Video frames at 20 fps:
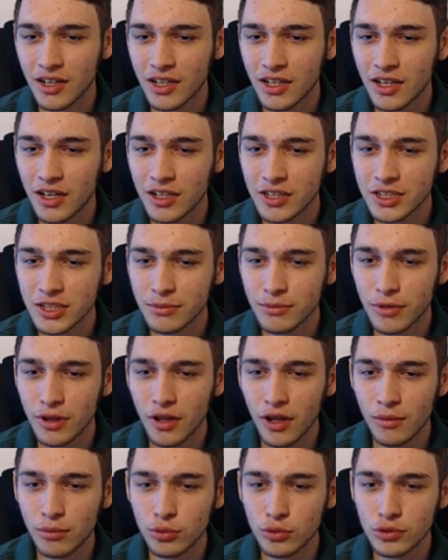Custom
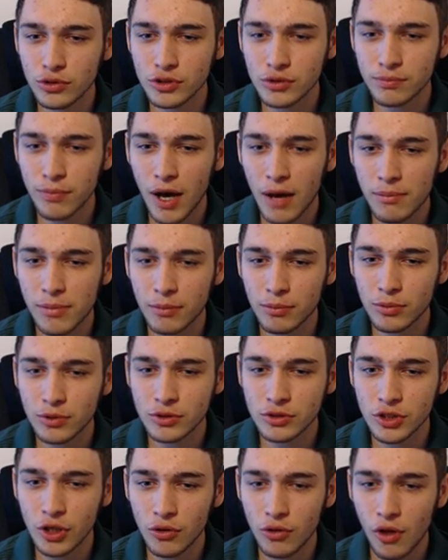club rules pop-up will
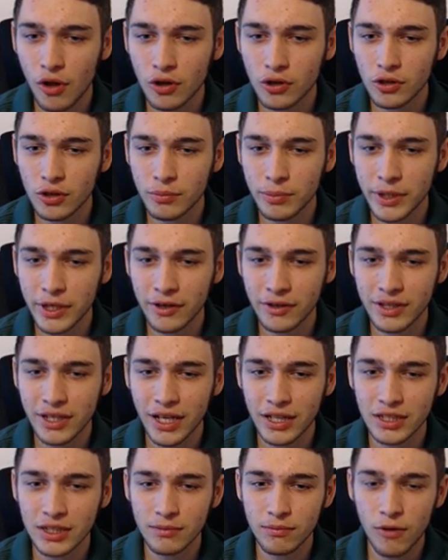no longer appear at the
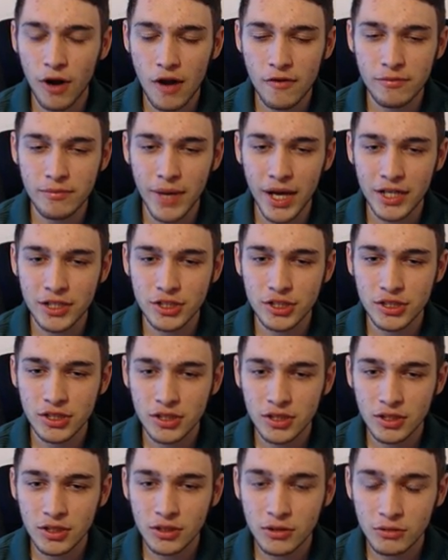end of the private match.
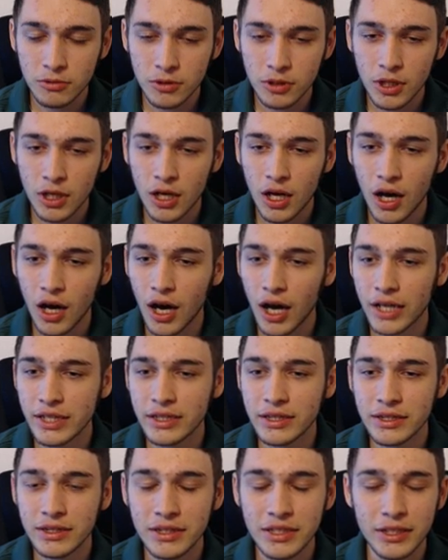I
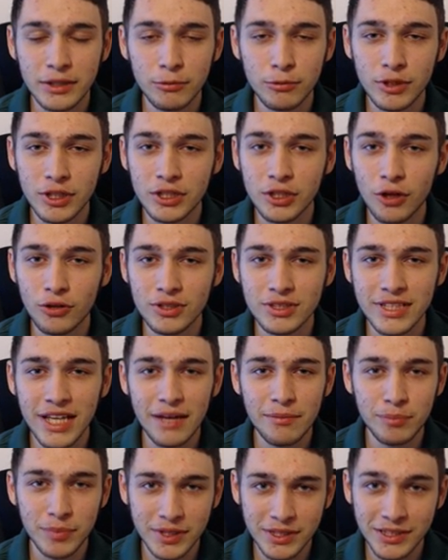didn't really notice
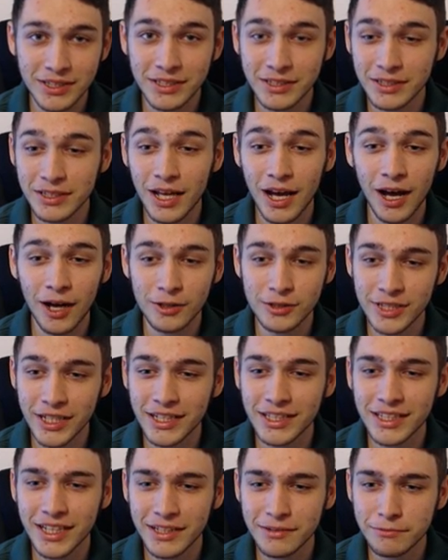that, but I'll
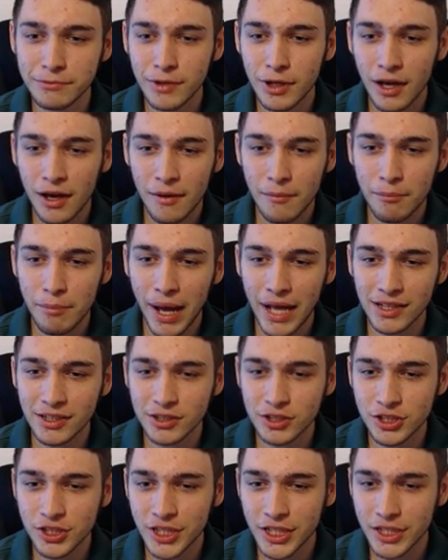take that.
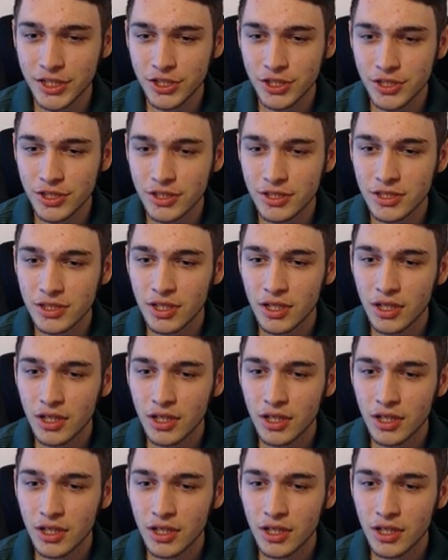Balance changes.